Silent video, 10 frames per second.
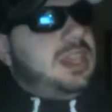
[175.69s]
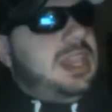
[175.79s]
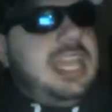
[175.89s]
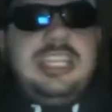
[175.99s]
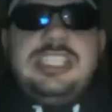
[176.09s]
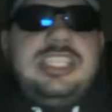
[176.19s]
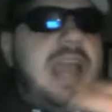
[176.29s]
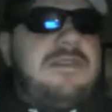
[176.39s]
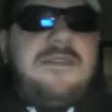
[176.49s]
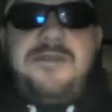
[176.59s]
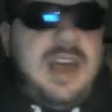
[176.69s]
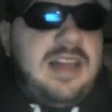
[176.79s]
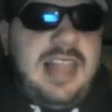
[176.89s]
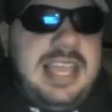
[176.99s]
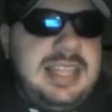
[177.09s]
it just never felt
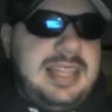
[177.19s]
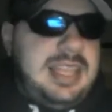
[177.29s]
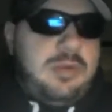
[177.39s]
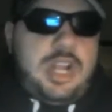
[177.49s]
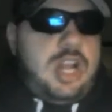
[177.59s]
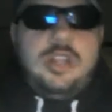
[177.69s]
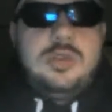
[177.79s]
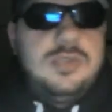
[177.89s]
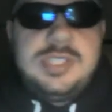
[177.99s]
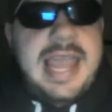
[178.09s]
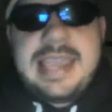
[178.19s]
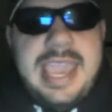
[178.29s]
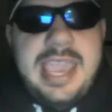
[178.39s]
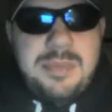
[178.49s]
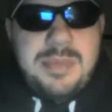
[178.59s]
like that they were going to lose that
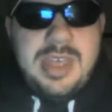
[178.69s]
game.